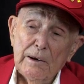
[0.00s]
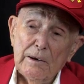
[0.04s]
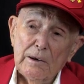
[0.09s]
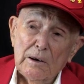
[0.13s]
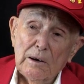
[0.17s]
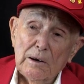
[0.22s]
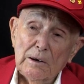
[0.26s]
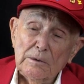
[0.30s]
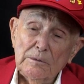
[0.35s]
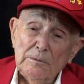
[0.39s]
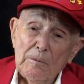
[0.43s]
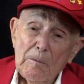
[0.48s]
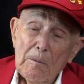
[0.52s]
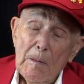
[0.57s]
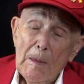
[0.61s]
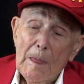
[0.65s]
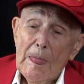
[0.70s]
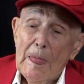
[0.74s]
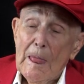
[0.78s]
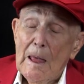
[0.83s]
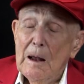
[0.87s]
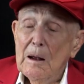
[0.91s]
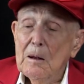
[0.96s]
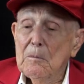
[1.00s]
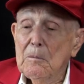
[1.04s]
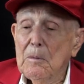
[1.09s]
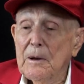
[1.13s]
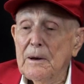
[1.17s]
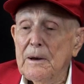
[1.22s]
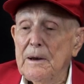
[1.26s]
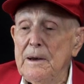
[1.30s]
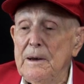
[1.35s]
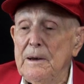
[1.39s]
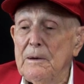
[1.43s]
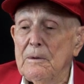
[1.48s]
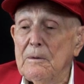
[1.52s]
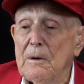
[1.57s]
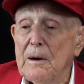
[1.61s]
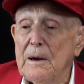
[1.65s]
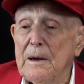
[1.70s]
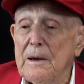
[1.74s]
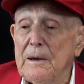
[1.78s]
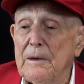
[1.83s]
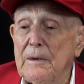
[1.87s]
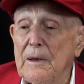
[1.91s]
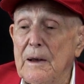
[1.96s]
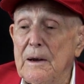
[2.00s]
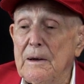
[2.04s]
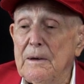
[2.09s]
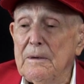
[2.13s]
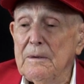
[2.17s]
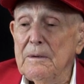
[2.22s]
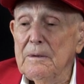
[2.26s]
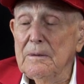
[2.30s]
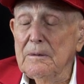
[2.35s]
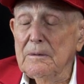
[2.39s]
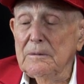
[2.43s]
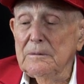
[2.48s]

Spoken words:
dock. But anyway, they